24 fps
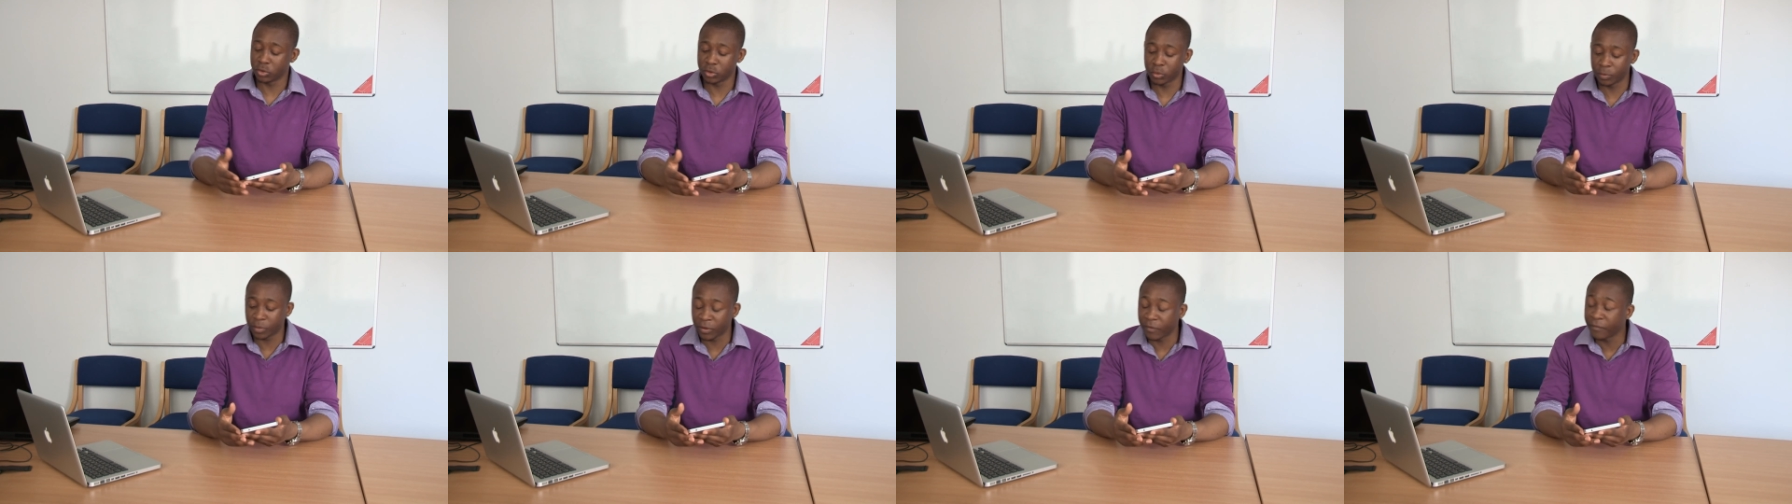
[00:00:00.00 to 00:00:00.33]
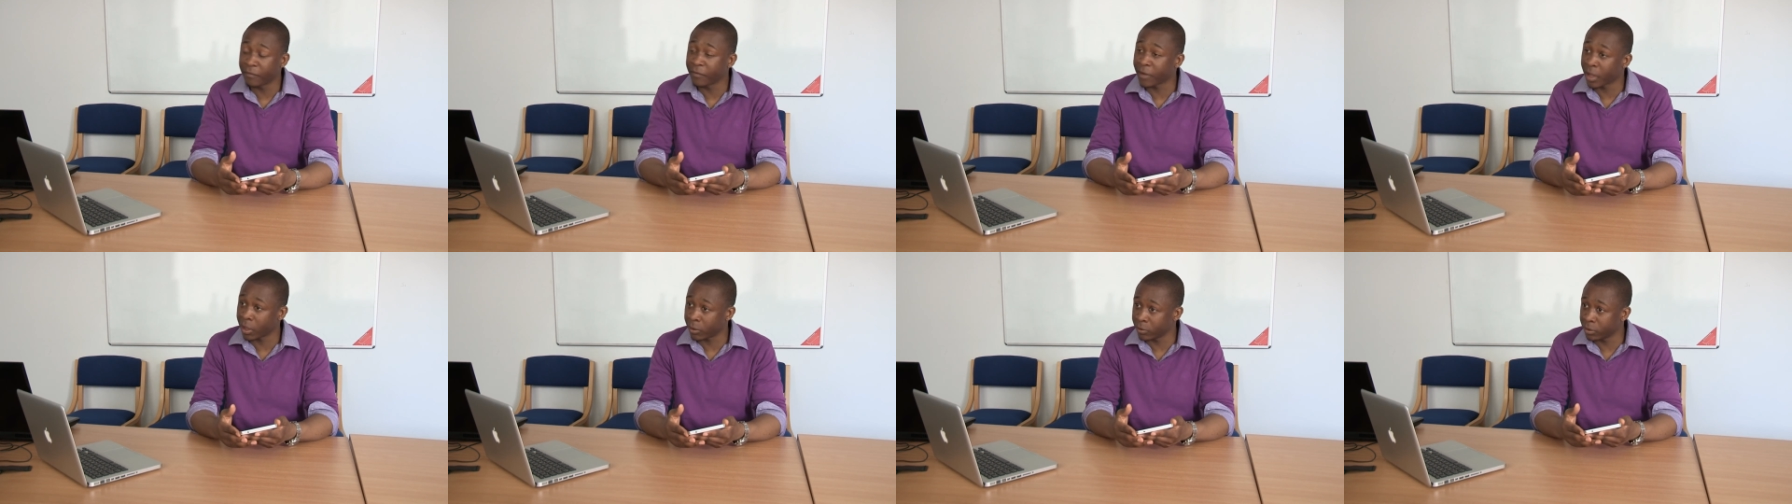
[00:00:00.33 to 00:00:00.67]
to be
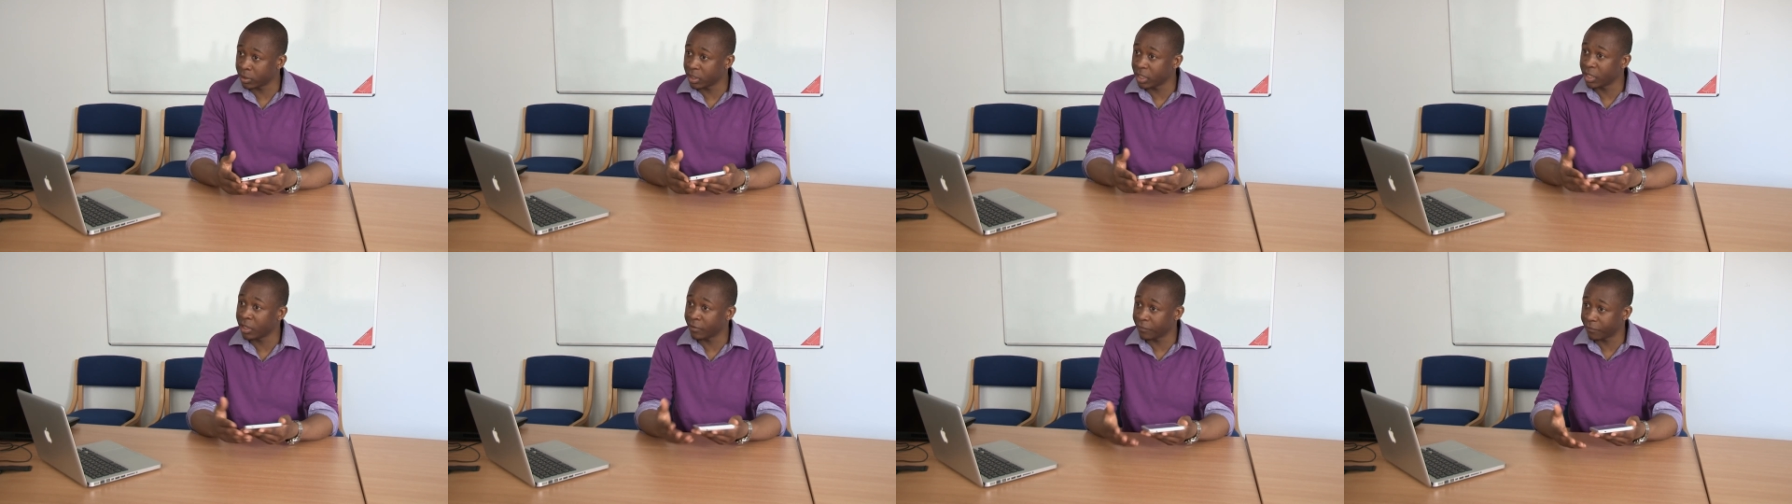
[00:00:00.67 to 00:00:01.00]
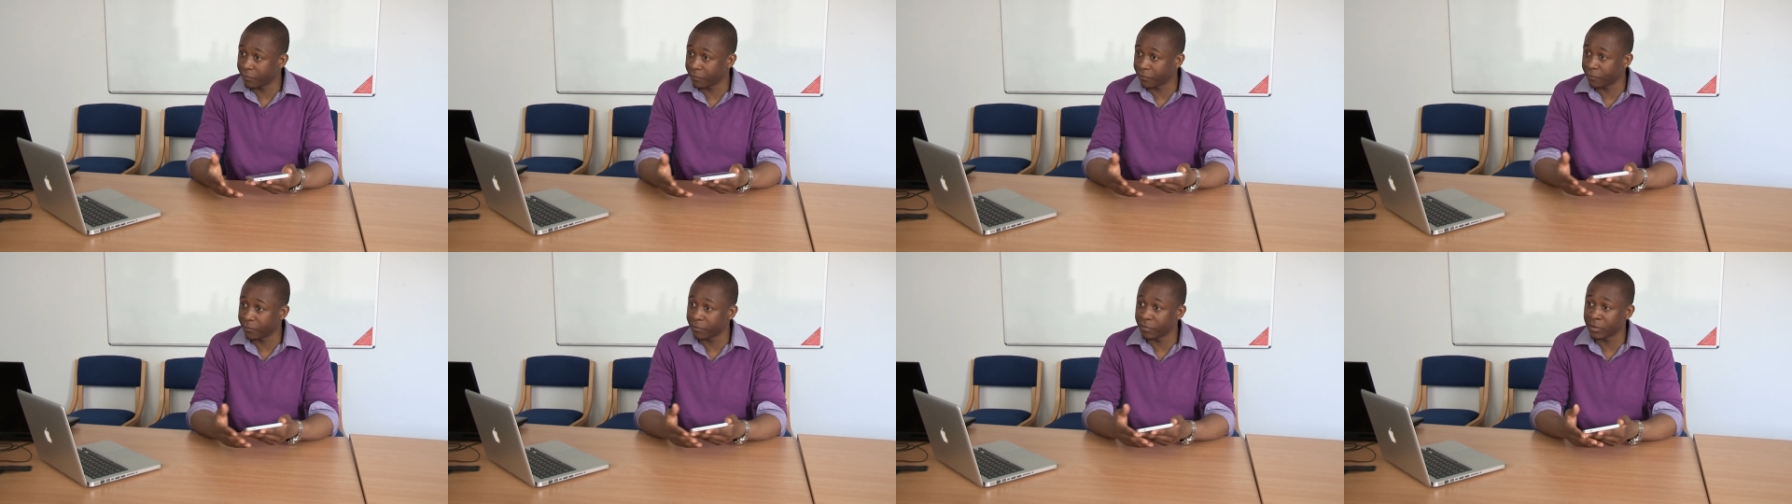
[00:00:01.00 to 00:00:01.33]
found
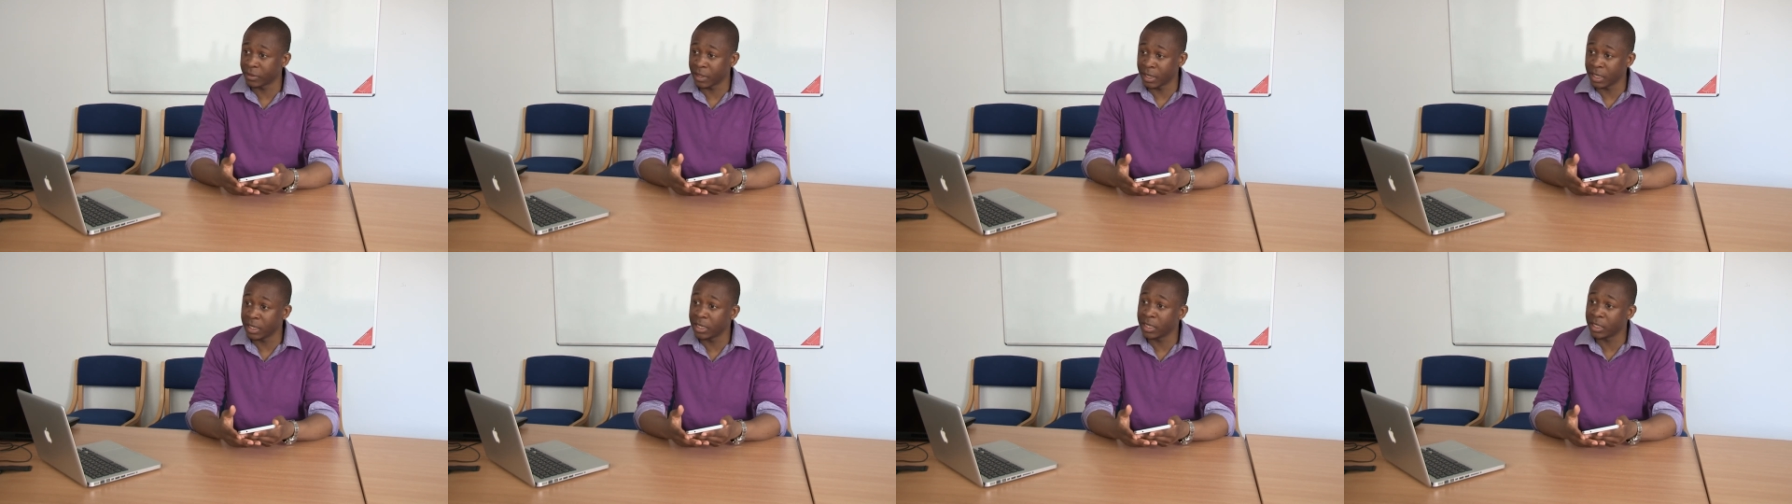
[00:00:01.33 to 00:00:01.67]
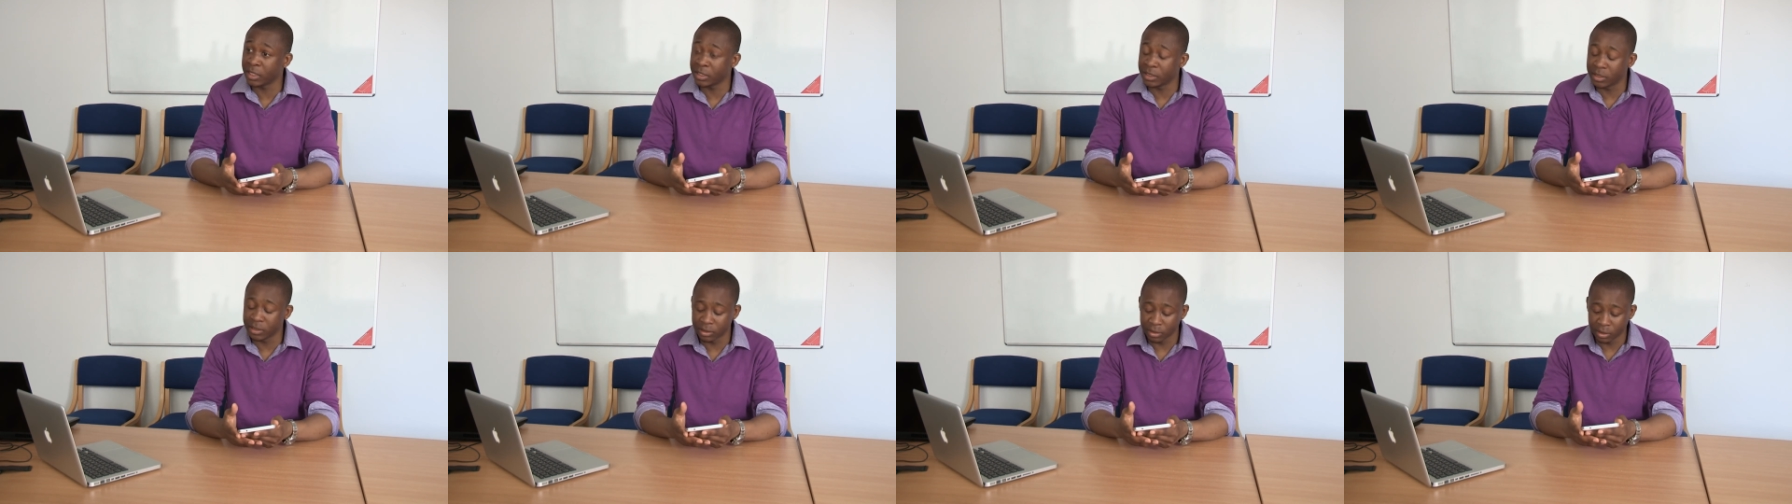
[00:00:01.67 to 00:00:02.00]
if they
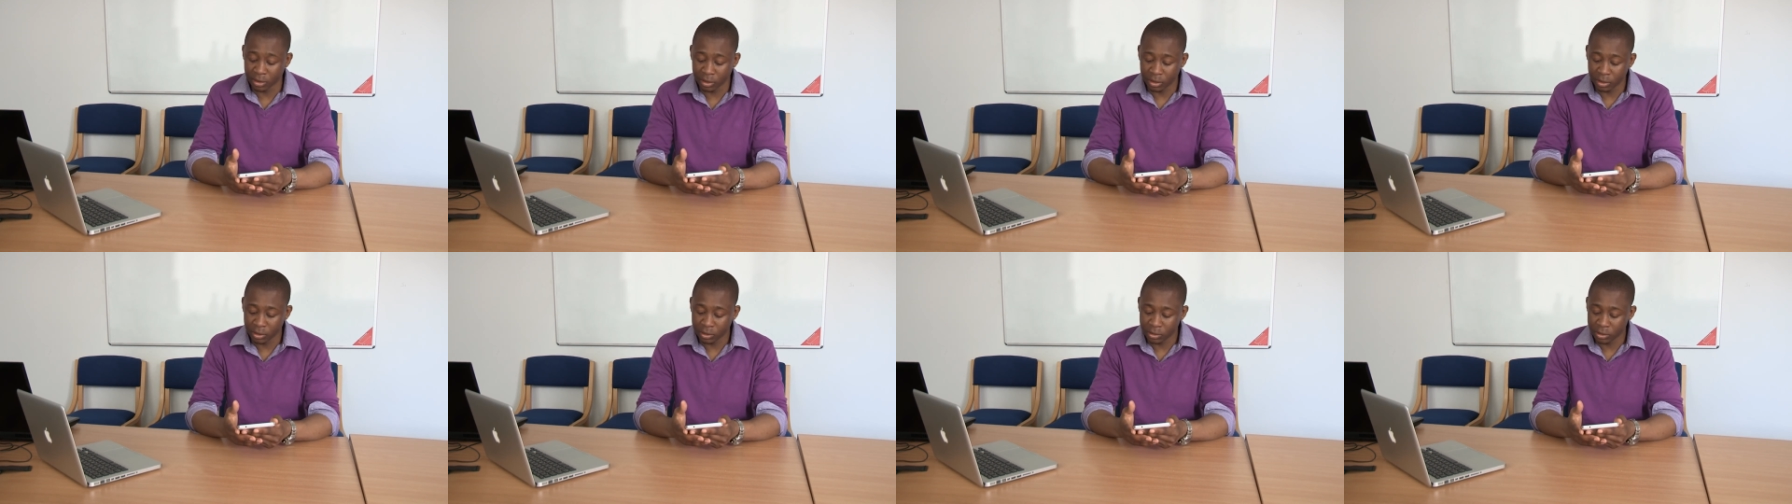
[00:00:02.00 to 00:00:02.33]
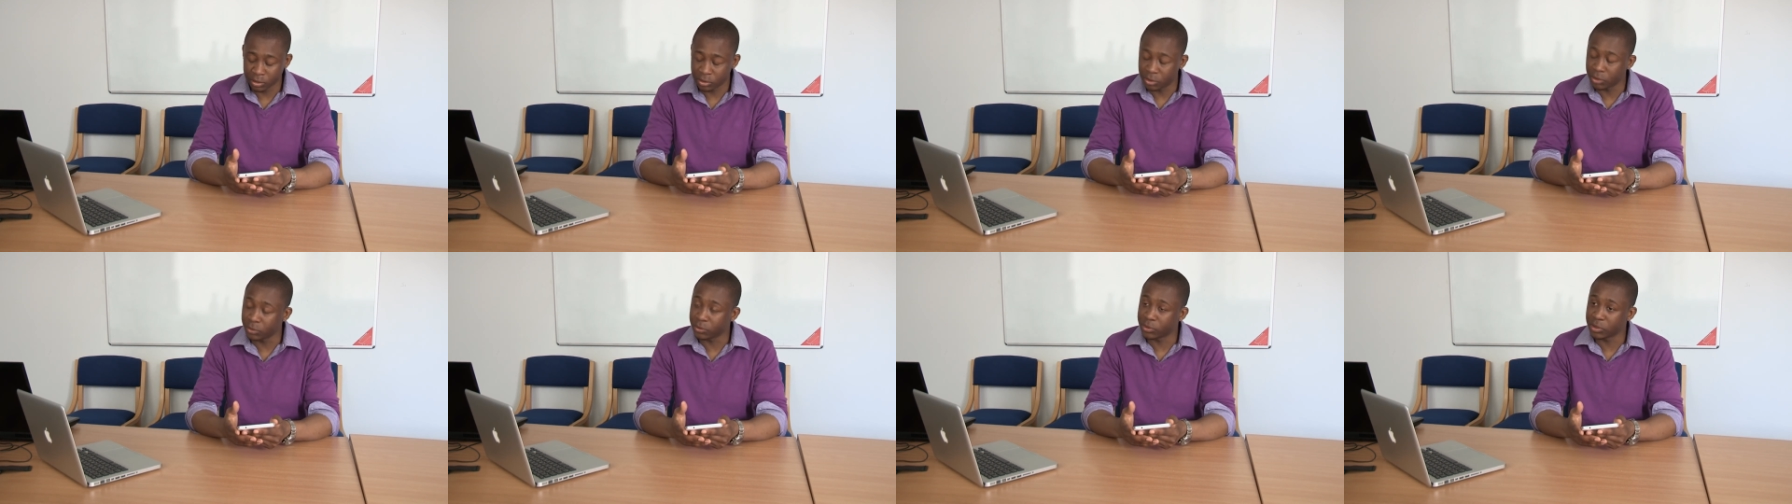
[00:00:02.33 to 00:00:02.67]
need
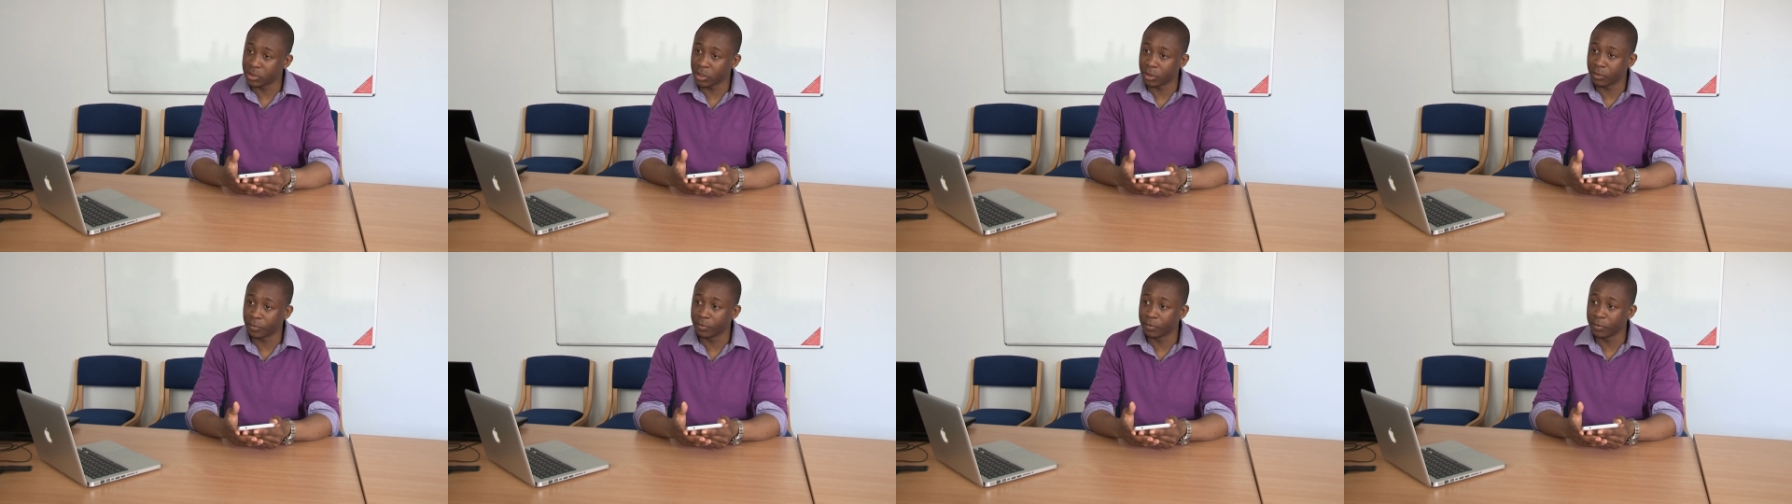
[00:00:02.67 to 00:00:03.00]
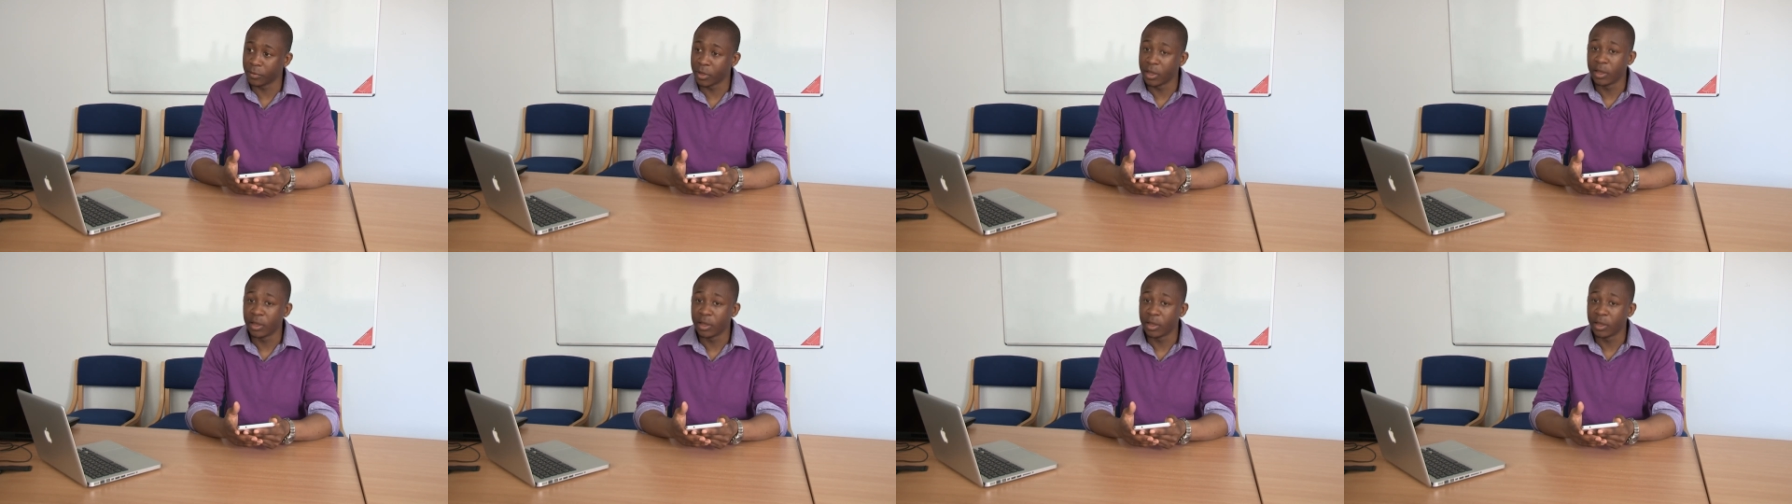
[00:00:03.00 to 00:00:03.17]
to do so.